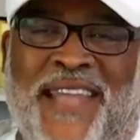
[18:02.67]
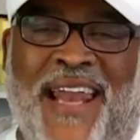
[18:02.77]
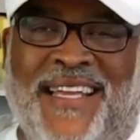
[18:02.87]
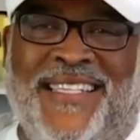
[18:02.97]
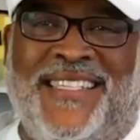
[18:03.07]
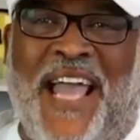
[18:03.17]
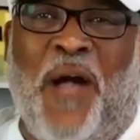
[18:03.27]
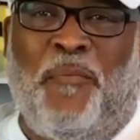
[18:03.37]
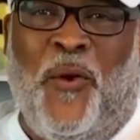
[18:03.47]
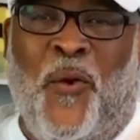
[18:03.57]
that
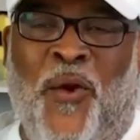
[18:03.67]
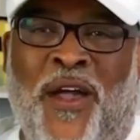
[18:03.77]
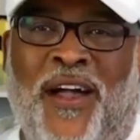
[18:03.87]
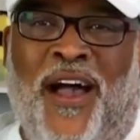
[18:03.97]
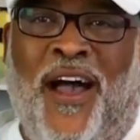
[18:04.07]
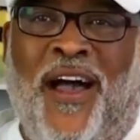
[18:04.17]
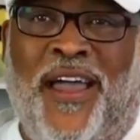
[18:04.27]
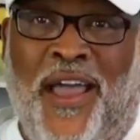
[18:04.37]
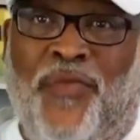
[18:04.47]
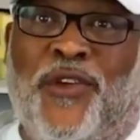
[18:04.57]
example
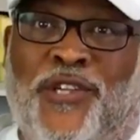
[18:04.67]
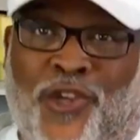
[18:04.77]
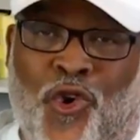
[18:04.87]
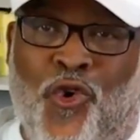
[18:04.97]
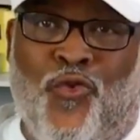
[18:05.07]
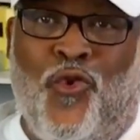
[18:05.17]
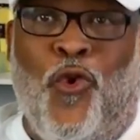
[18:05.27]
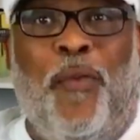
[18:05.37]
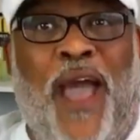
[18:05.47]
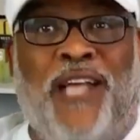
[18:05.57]
uh, in the
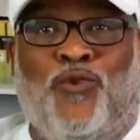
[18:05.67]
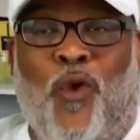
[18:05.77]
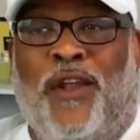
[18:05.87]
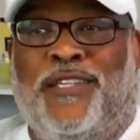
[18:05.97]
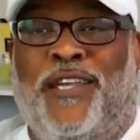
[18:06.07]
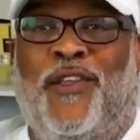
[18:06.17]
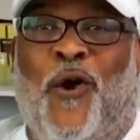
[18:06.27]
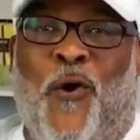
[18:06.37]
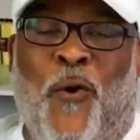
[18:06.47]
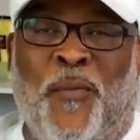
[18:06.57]
schoolroom as well as in the
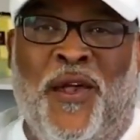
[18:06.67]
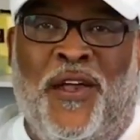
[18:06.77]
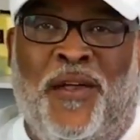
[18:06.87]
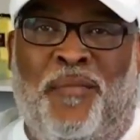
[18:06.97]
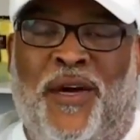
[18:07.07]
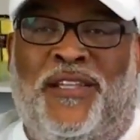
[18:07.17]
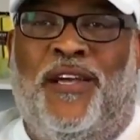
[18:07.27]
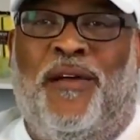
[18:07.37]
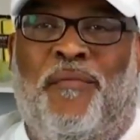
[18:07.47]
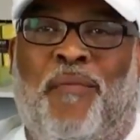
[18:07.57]
home but
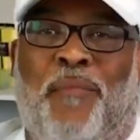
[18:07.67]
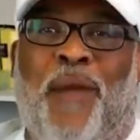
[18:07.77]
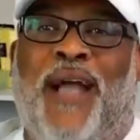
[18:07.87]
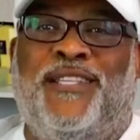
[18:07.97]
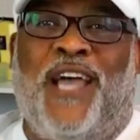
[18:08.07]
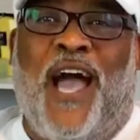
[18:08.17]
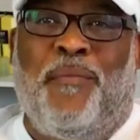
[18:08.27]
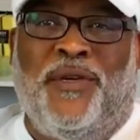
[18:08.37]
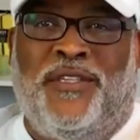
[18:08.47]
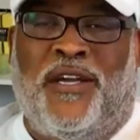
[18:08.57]
uh, my, my,
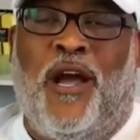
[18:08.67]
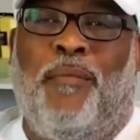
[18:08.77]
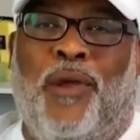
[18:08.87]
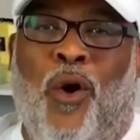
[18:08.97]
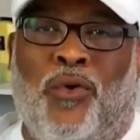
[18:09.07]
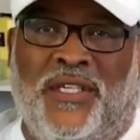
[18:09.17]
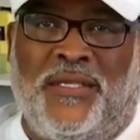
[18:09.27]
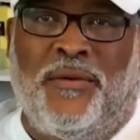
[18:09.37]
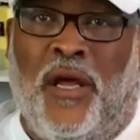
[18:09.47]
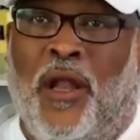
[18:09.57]
job is to come along,
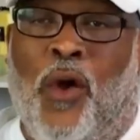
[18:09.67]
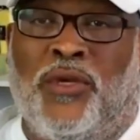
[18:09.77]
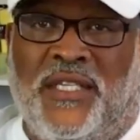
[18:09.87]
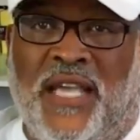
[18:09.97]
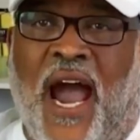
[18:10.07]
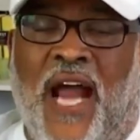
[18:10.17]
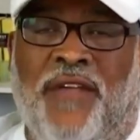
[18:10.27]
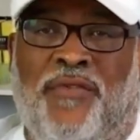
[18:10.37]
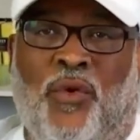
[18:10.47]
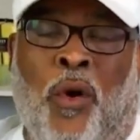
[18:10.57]

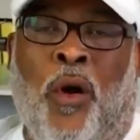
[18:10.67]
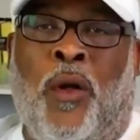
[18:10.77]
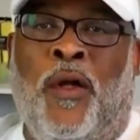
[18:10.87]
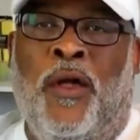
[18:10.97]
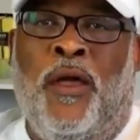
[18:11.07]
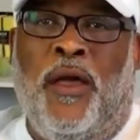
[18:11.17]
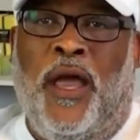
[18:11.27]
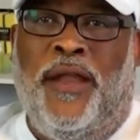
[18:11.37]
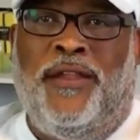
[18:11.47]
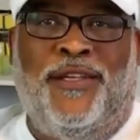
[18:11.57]
alongside of you all
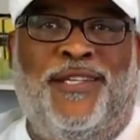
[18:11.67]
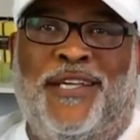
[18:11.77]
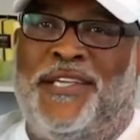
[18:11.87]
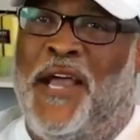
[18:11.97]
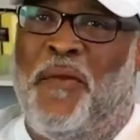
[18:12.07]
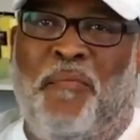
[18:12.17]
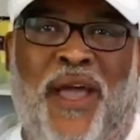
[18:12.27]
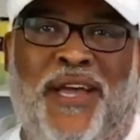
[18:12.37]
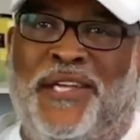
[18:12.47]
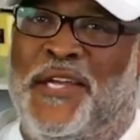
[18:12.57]
and to just help
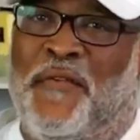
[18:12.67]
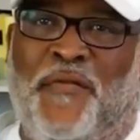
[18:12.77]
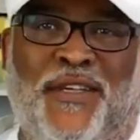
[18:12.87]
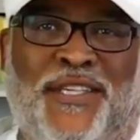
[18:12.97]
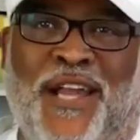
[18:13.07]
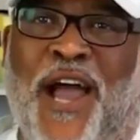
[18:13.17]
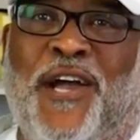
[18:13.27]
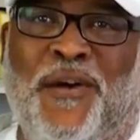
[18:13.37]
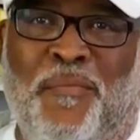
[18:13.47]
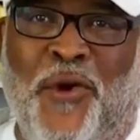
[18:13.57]
make a difference in
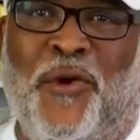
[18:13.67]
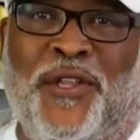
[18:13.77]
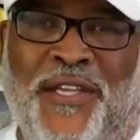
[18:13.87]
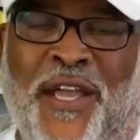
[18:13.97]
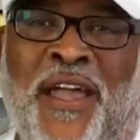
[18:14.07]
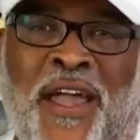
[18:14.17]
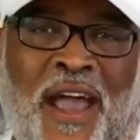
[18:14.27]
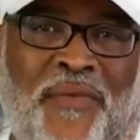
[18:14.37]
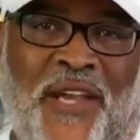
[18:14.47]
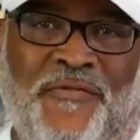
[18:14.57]
our community.
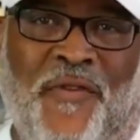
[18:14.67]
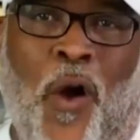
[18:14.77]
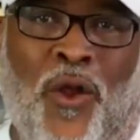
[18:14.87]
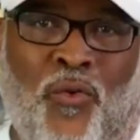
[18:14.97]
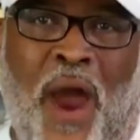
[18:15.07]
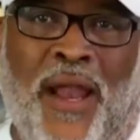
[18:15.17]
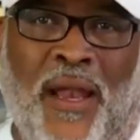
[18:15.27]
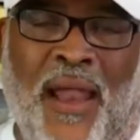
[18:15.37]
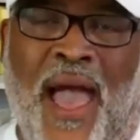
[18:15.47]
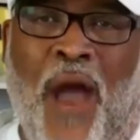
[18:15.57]
And that's falling right
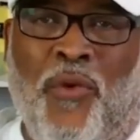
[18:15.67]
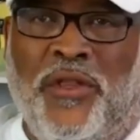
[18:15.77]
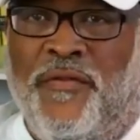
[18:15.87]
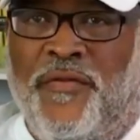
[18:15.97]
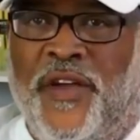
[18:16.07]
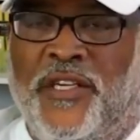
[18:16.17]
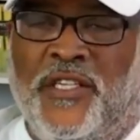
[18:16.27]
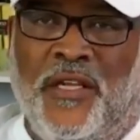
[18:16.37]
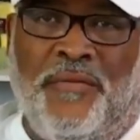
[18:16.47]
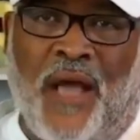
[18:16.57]
in line with the
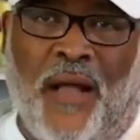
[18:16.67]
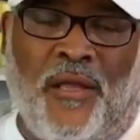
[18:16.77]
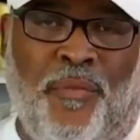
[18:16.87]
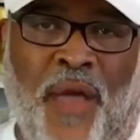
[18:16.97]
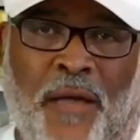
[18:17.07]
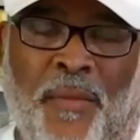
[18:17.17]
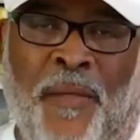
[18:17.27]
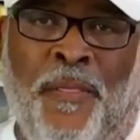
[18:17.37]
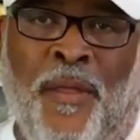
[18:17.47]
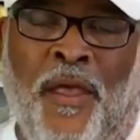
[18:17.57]
vision of Dr.
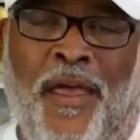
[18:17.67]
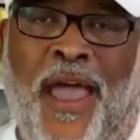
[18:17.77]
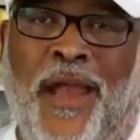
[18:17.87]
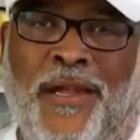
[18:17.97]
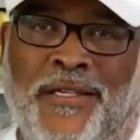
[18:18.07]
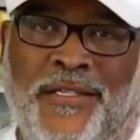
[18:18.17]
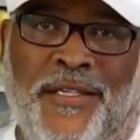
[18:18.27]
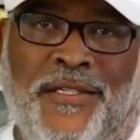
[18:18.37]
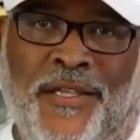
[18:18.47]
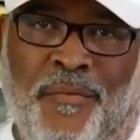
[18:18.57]
Beckman and
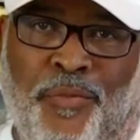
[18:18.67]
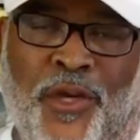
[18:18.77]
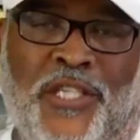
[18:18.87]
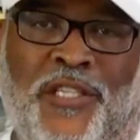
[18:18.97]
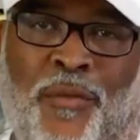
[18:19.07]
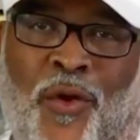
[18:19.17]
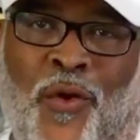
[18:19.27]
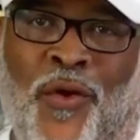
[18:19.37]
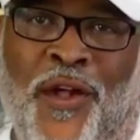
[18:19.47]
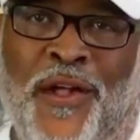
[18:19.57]
Assistant
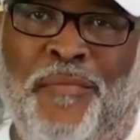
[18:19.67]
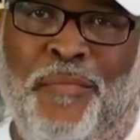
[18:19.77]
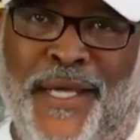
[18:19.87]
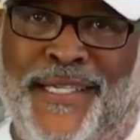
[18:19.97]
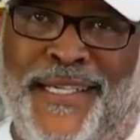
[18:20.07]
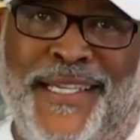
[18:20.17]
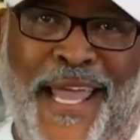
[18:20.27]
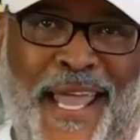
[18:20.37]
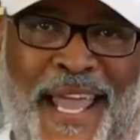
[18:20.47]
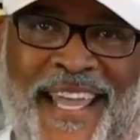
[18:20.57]
Principal Mrs.
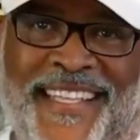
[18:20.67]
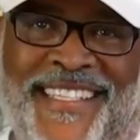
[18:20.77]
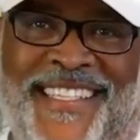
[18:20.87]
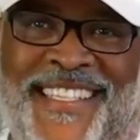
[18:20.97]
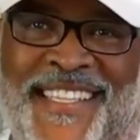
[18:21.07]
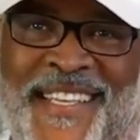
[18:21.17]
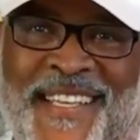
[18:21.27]
Higgins.